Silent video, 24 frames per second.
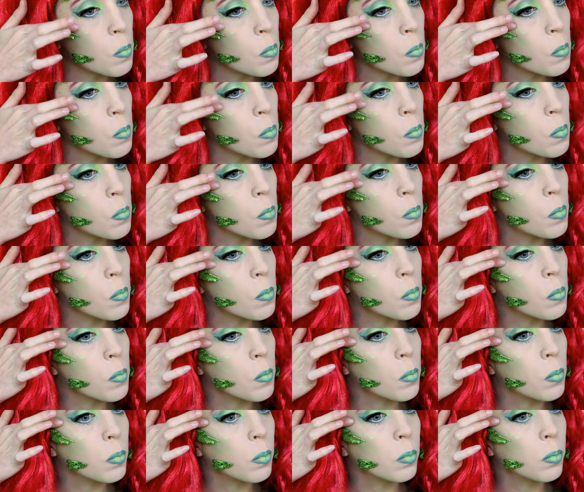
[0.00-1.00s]

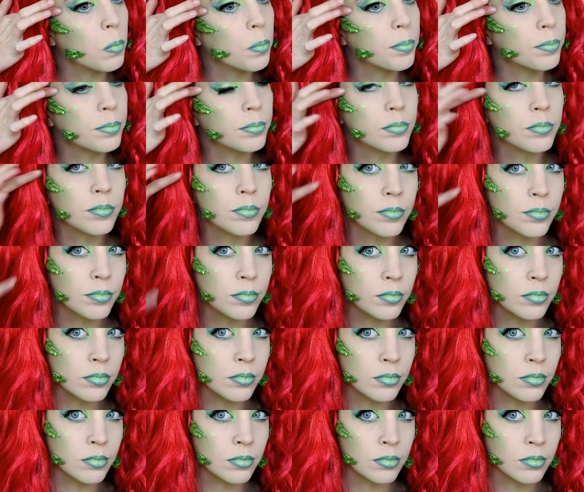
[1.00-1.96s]
No one is speaking in this clip.